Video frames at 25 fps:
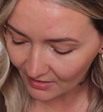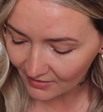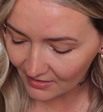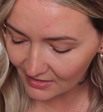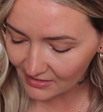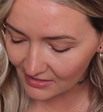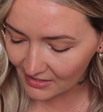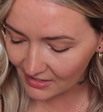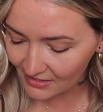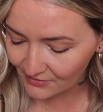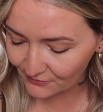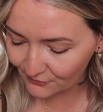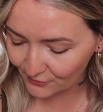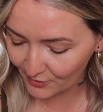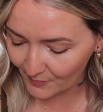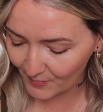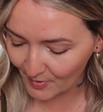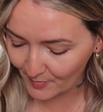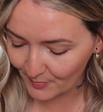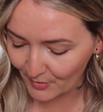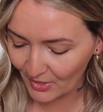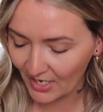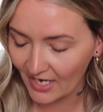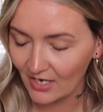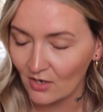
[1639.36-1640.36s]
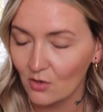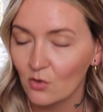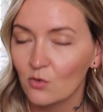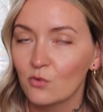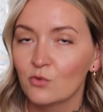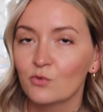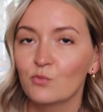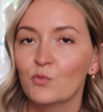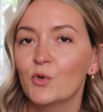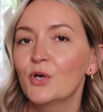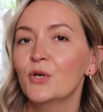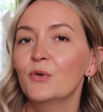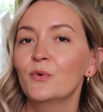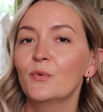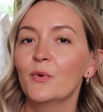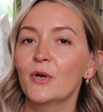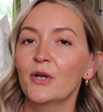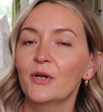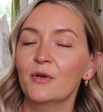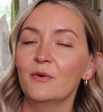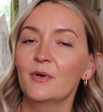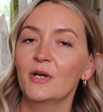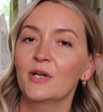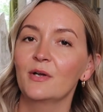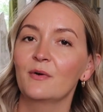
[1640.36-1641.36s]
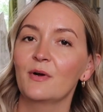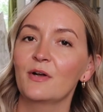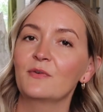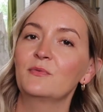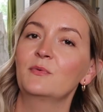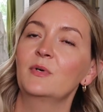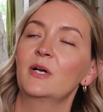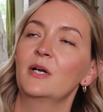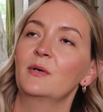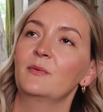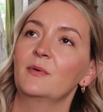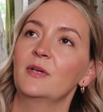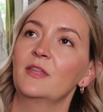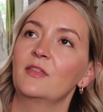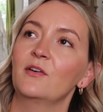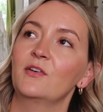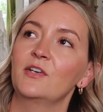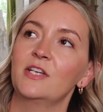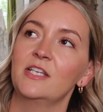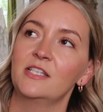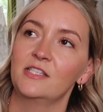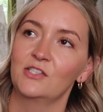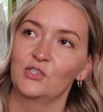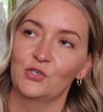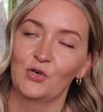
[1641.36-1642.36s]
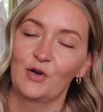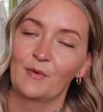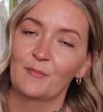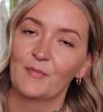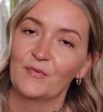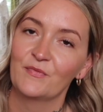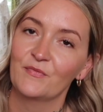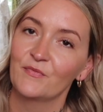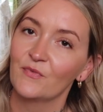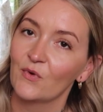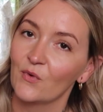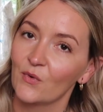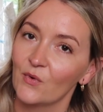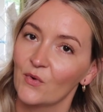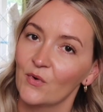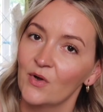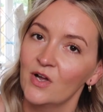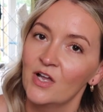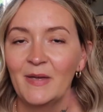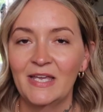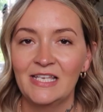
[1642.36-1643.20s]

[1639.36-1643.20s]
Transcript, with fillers: this is from a brand called Woo Woo, who I've worked with on Instagram before.